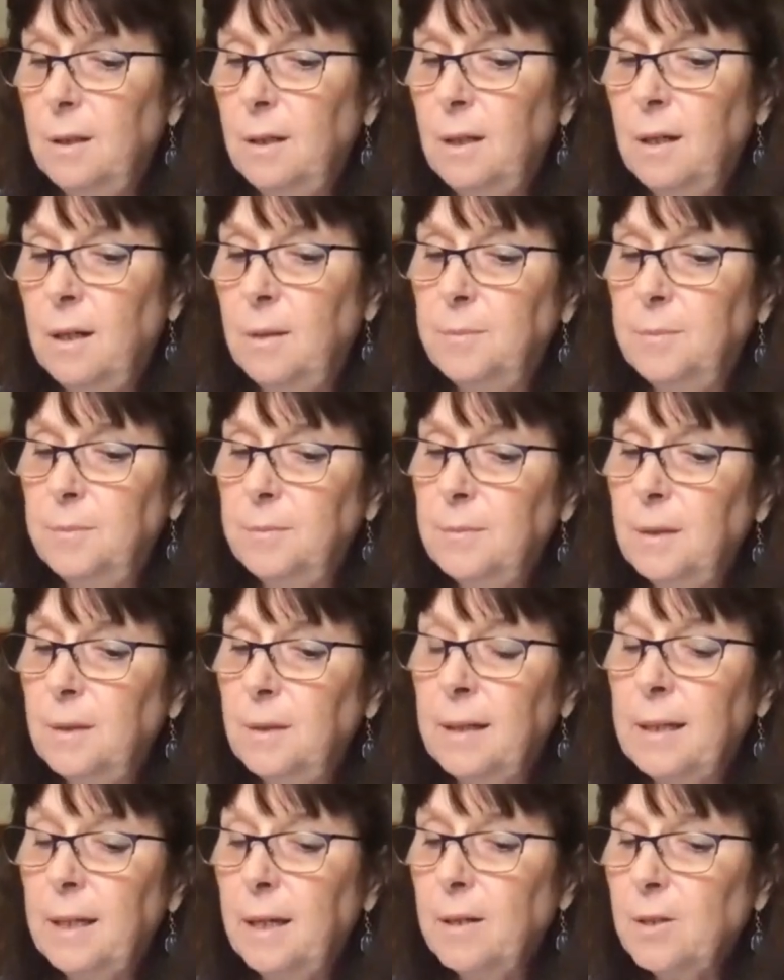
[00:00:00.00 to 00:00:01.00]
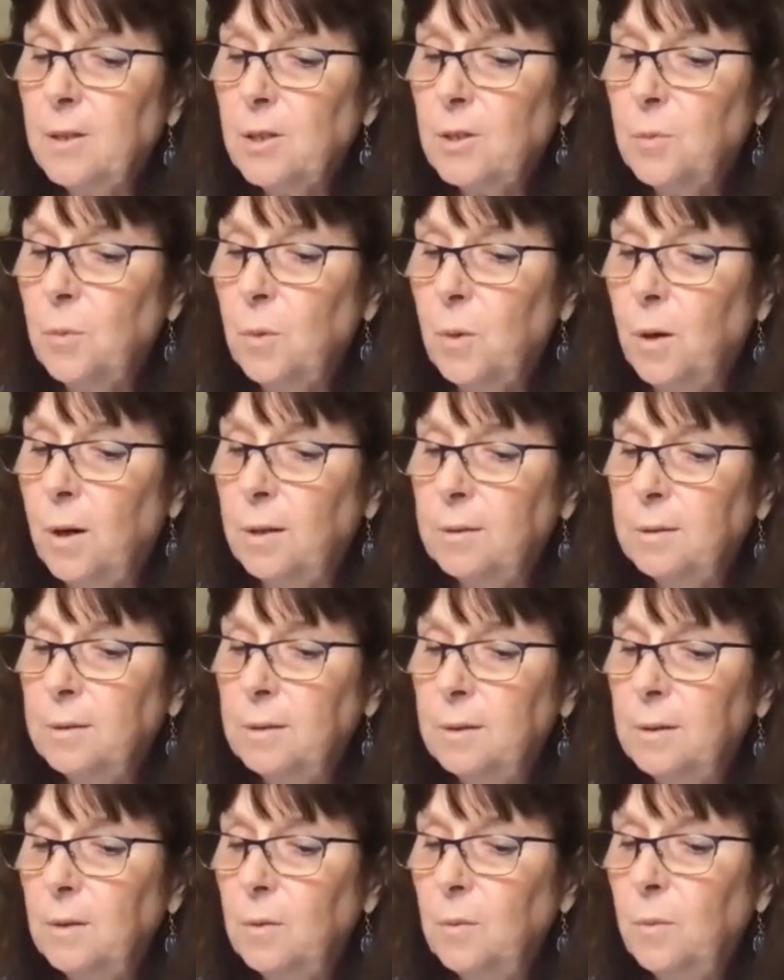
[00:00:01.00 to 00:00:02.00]
um, against war,
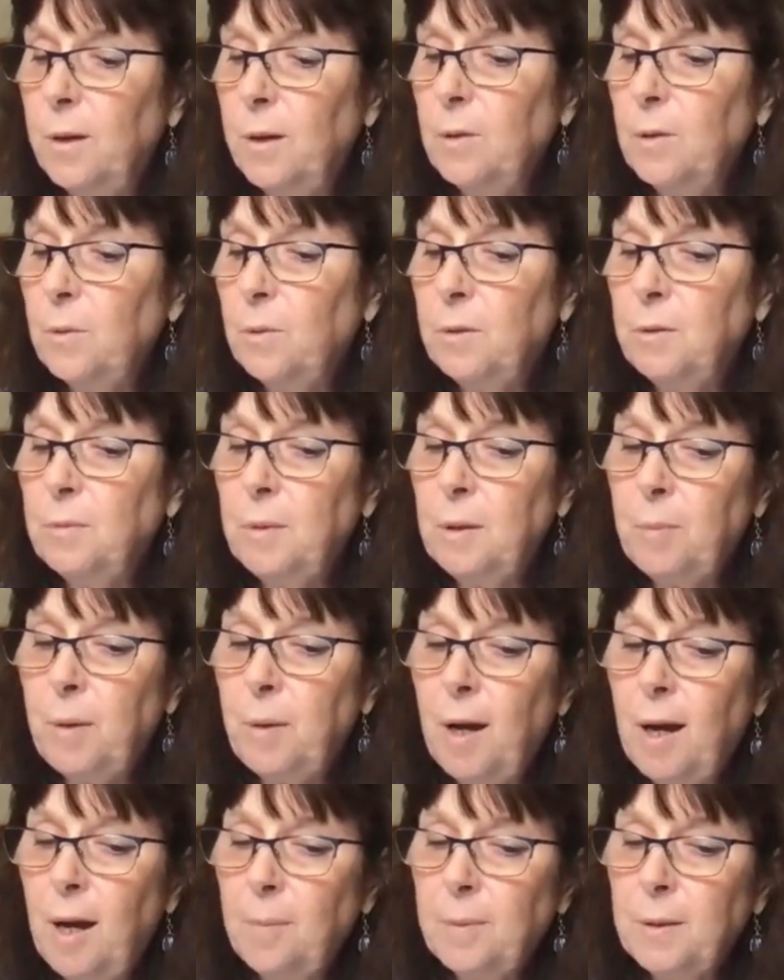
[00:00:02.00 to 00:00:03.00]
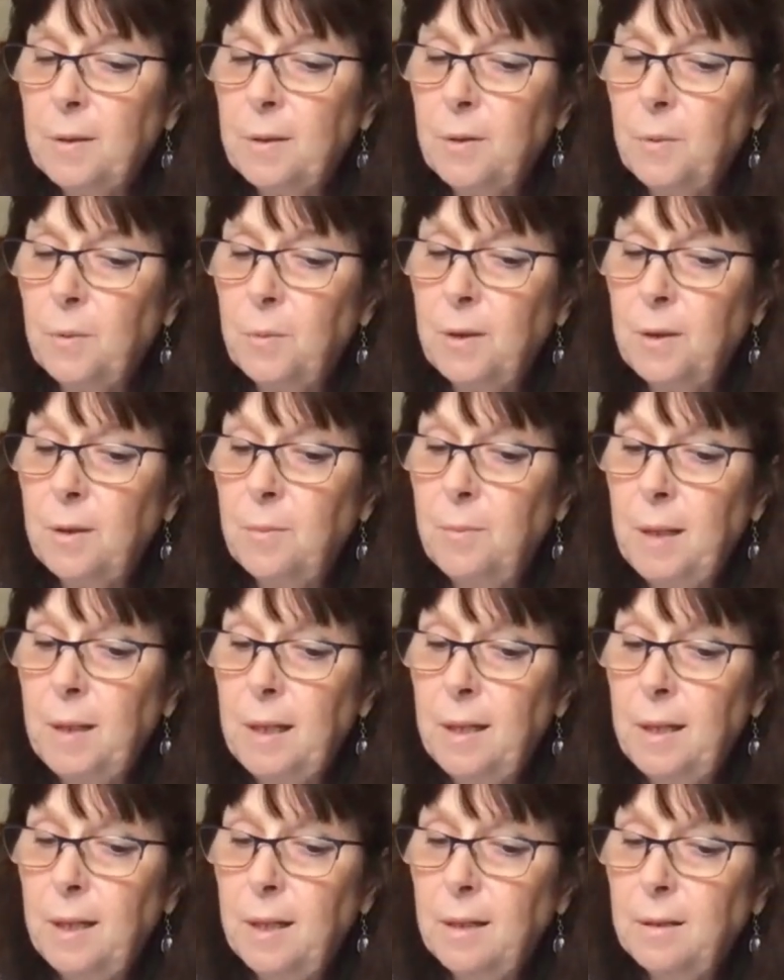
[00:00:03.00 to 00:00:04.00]
whether it would be popular with the
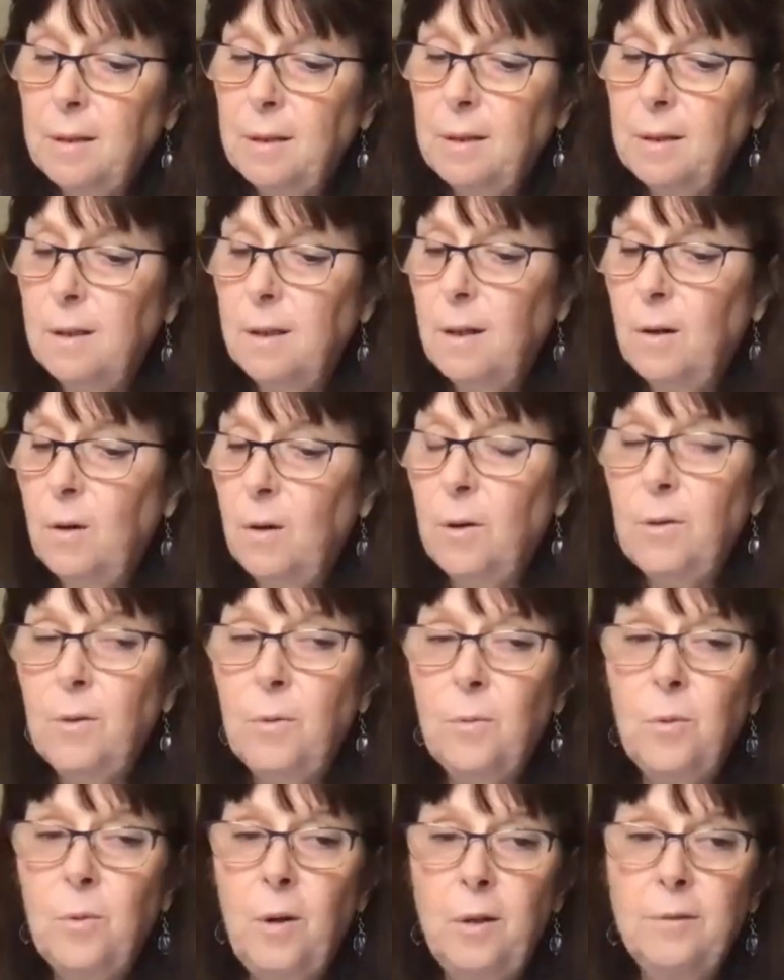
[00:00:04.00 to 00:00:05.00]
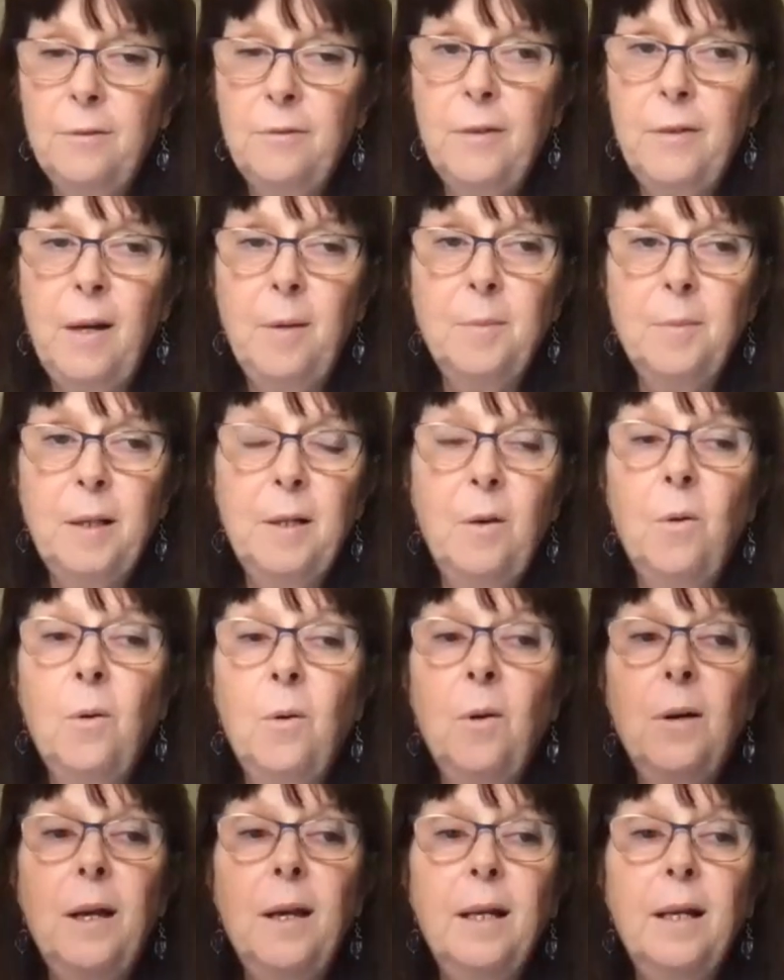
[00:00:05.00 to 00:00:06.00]
media or the royal family
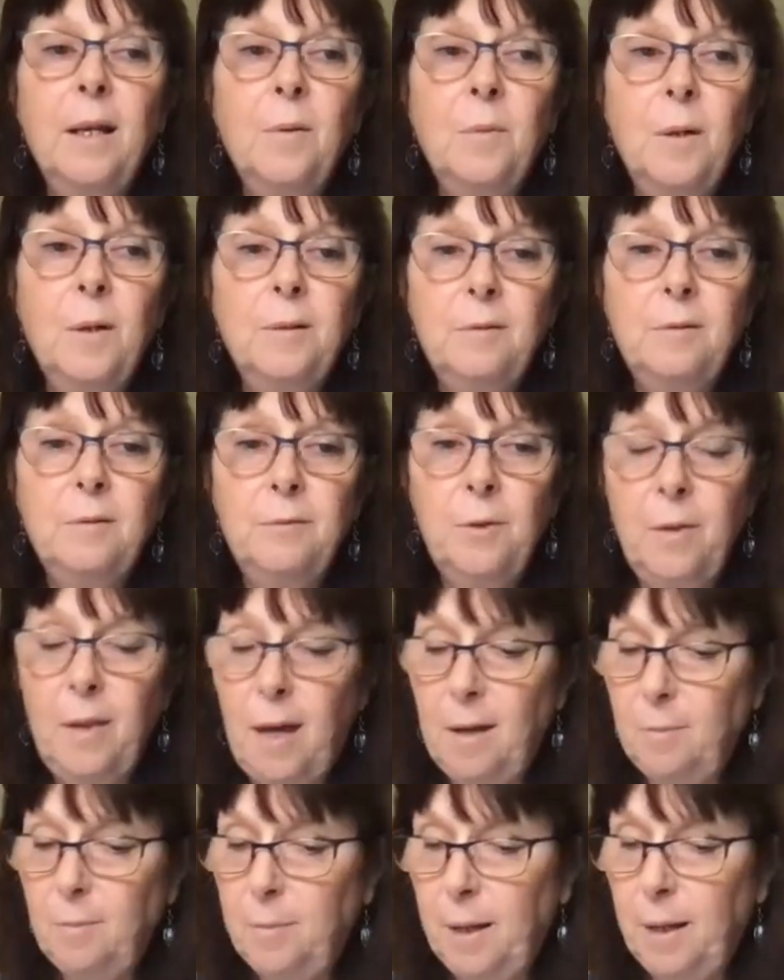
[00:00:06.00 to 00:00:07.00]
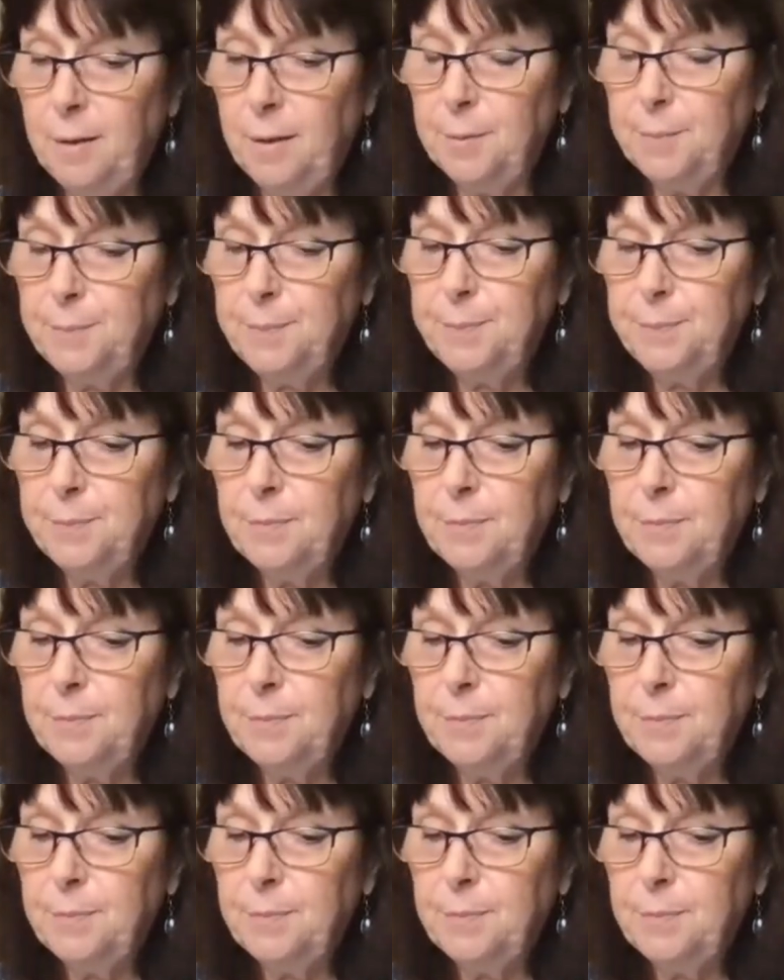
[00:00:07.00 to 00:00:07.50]
or anyone for that matter.